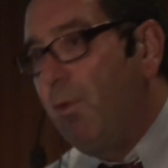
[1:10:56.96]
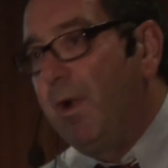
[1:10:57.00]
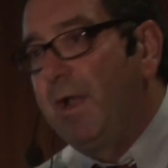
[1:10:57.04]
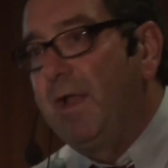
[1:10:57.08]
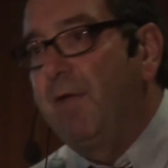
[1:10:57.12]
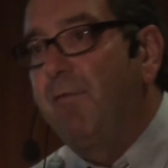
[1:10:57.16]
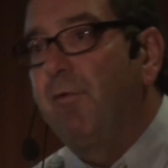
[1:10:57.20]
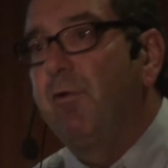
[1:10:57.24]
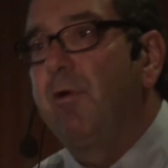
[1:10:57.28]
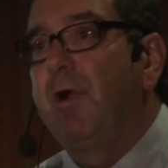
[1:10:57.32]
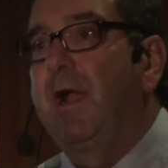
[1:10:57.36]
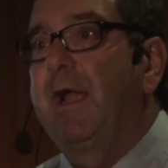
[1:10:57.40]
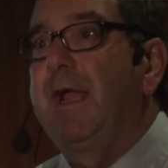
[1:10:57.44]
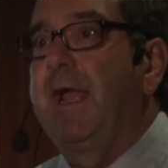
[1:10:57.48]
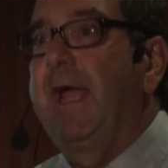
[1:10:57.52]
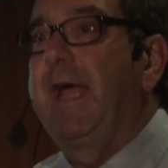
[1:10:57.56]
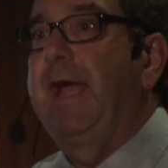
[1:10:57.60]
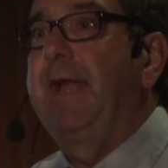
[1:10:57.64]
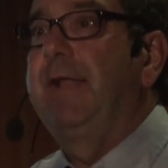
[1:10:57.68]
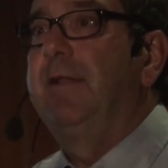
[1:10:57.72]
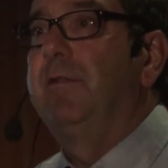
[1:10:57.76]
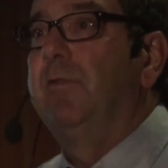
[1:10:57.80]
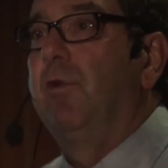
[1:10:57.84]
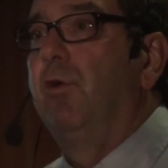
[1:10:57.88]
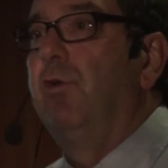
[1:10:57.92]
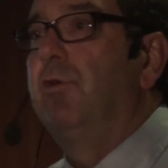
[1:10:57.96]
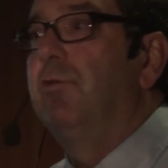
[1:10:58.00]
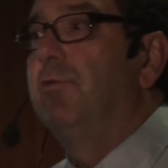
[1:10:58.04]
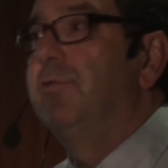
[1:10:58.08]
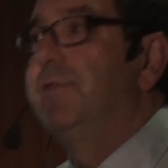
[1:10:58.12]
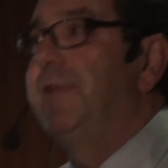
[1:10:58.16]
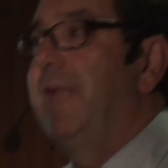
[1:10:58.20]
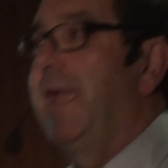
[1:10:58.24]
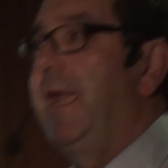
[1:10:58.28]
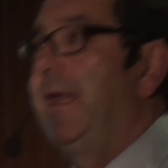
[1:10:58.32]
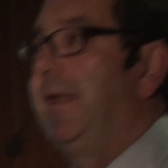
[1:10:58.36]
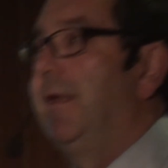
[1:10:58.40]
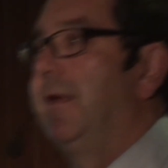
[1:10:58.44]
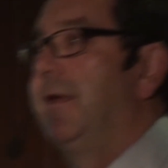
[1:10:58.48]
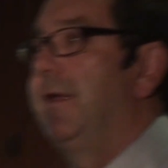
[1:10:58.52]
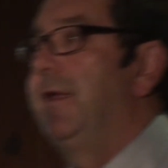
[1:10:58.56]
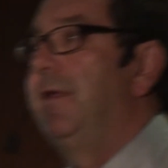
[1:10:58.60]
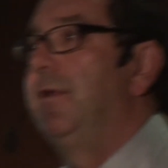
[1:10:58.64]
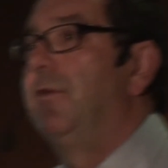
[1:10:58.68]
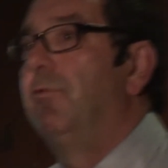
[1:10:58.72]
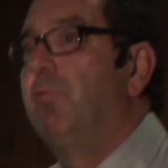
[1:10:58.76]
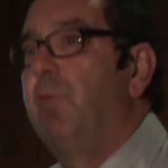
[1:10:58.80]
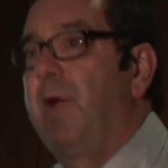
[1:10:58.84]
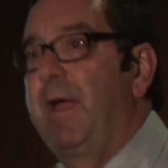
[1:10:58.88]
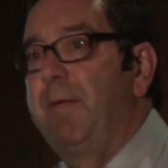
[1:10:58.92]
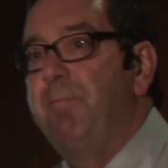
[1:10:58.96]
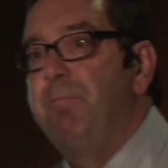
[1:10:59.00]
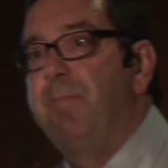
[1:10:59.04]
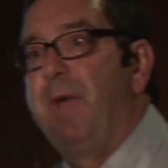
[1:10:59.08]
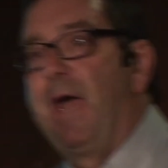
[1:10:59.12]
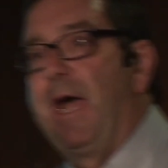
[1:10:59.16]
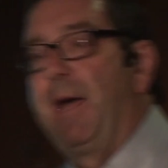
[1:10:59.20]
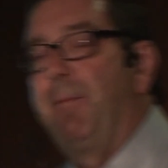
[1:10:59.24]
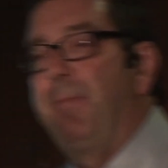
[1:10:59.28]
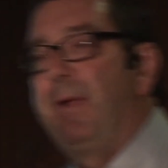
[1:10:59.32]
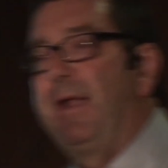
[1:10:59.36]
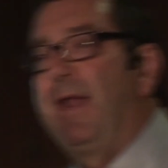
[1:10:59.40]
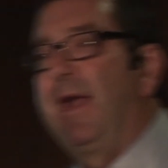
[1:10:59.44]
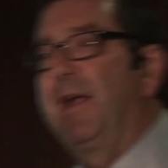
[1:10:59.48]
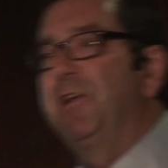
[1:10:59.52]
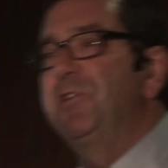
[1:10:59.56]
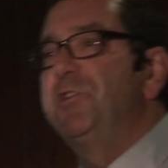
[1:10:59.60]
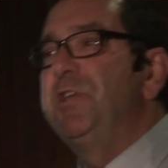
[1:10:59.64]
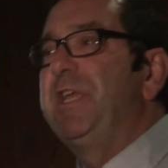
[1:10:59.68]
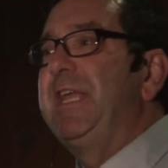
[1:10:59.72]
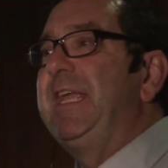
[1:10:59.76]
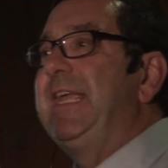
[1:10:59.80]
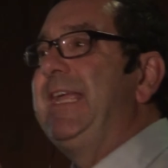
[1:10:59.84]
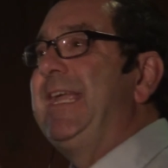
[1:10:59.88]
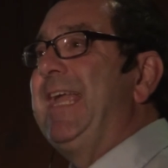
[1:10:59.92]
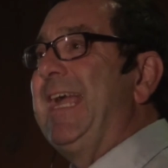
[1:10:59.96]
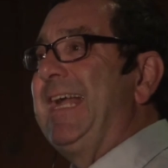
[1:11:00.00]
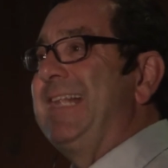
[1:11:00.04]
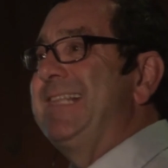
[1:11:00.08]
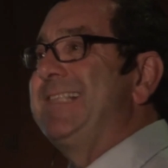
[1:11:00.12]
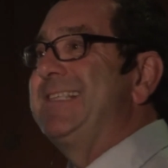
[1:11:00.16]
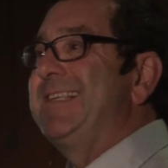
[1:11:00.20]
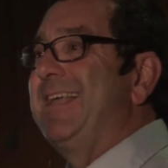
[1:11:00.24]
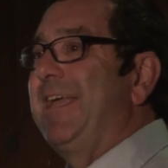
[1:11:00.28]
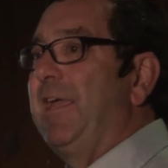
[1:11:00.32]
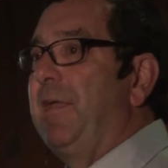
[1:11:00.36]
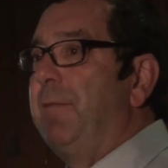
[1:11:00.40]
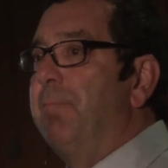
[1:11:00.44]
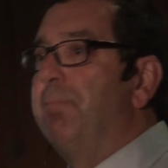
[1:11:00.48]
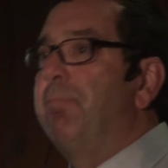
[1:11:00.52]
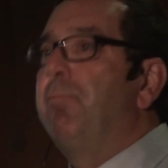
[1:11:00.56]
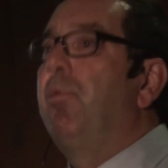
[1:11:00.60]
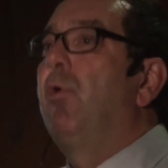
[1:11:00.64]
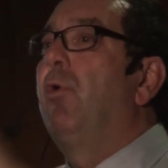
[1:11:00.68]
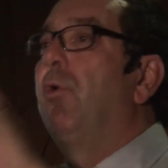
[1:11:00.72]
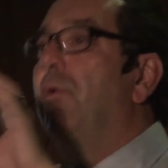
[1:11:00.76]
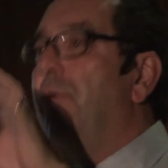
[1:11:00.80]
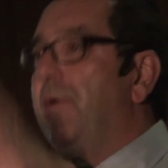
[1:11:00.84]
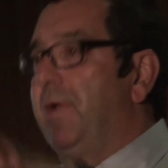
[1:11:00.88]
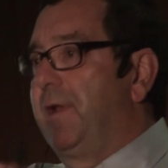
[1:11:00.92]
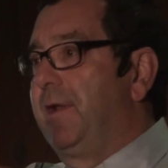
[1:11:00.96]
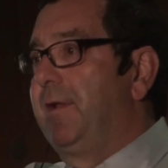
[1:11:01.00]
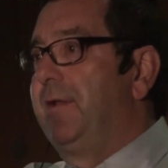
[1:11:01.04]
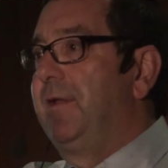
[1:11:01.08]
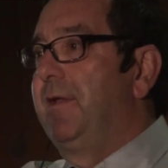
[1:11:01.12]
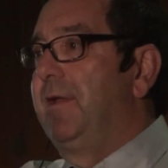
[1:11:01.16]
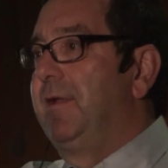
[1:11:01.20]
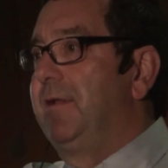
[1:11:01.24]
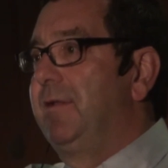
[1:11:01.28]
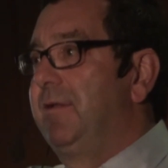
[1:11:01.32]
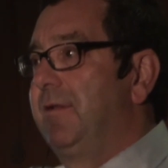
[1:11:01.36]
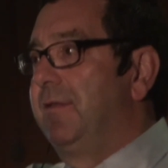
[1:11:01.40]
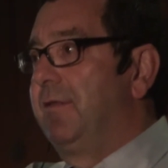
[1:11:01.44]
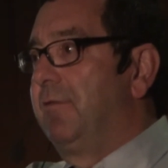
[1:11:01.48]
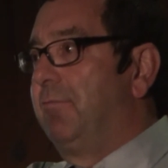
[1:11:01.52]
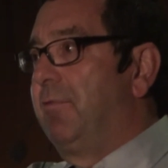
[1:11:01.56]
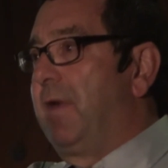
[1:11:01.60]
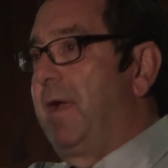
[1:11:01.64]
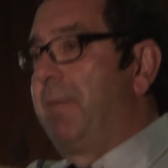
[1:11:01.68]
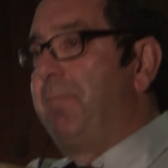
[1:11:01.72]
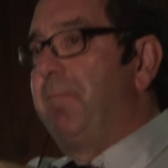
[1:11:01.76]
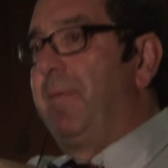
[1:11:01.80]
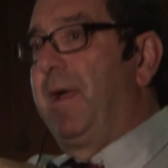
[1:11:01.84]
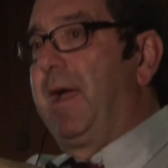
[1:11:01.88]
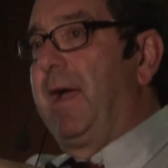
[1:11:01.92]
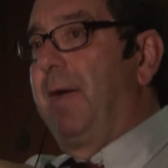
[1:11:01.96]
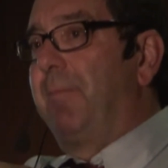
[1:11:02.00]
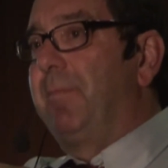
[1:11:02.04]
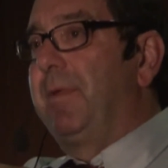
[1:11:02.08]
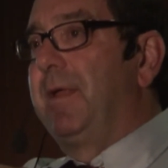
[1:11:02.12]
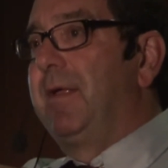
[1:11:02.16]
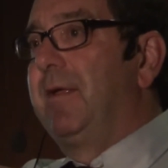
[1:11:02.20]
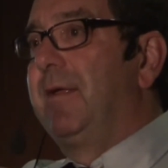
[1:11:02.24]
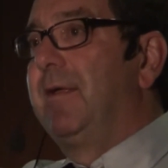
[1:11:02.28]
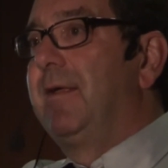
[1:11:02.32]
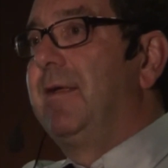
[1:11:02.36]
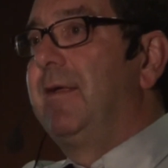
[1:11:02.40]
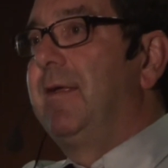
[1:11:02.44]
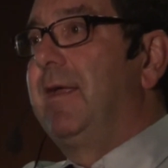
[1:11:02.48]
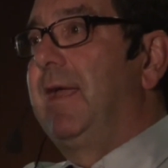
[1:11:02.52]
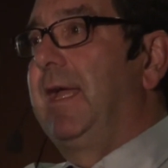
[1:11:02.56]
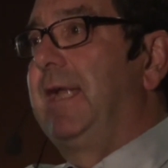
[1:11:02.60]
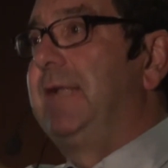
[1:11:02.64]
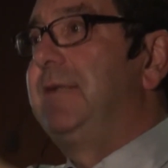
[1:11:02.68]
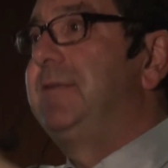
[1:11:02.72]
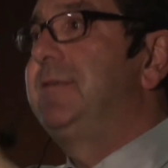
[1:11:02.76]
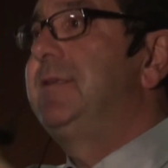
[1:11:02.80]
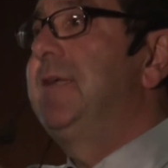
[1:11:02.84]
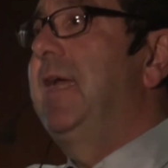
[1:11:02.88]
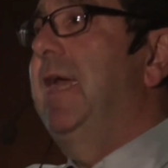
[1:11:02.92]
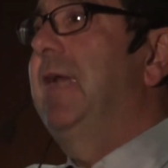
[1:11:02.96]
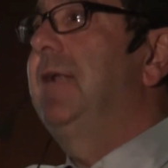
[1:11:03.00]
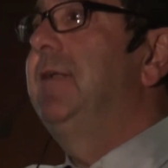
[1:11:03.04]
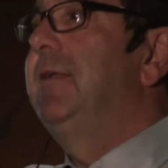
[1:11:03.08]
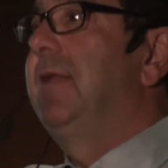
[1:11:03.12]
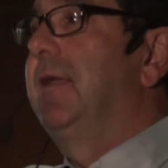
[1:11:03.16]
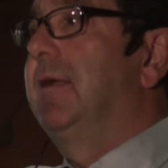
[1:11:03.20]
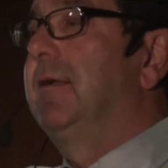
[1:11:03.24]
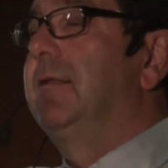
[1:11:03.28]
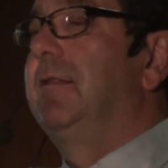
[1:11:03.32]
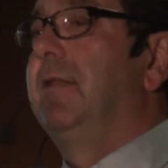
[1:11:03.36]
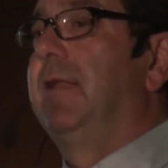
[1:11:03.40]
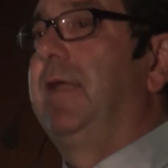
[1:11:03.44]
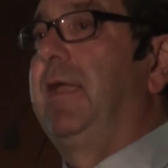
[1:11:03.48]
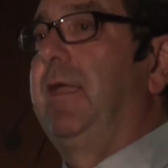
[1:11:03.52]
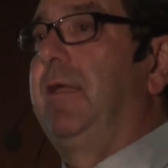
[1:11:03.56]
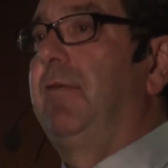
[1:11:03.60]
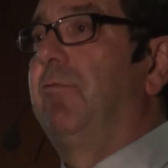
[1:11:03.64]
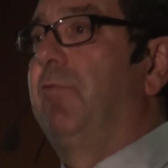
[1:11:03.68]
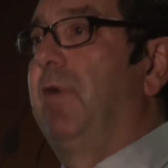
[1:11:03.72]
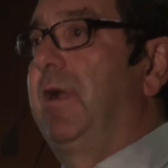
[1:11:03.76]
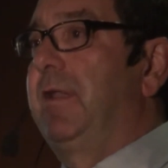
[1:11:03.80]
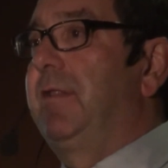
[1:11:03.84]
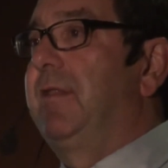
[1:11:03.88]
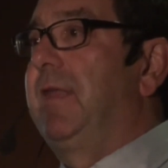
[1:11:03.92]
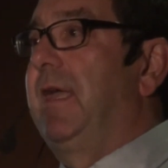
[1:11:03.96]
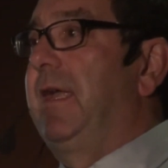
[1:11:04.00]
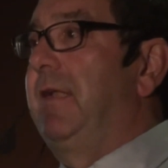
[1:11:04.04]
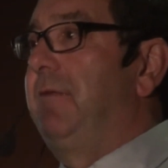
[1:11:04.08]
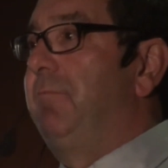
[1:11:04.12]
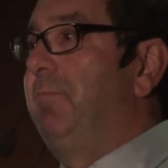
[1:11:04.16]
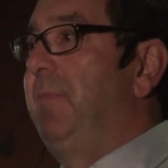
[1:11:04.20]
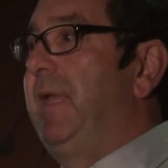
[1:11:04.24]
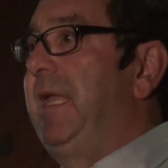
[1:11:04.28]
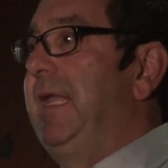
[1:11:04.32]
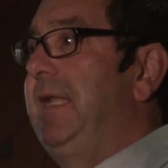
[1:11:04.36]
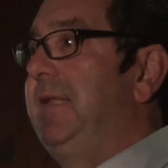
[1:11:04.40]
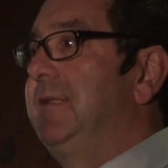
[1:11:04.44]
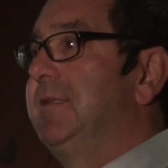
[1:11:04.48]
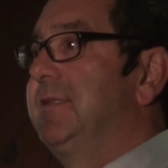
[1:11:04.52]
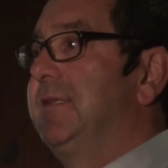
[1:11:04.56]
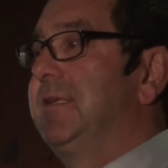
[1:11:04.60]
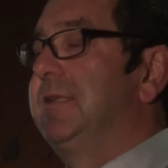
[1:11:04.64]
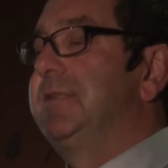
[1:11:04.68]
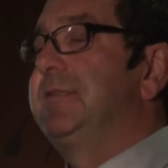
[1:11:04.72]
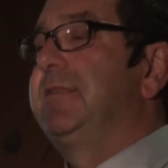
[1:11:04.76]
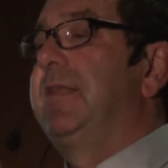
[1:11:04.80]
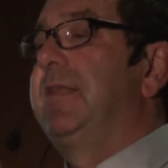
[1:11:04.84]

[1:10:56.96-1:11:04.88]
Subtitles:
whenever I add local data in a web map, it actually gets imported into the web map. And technically what that means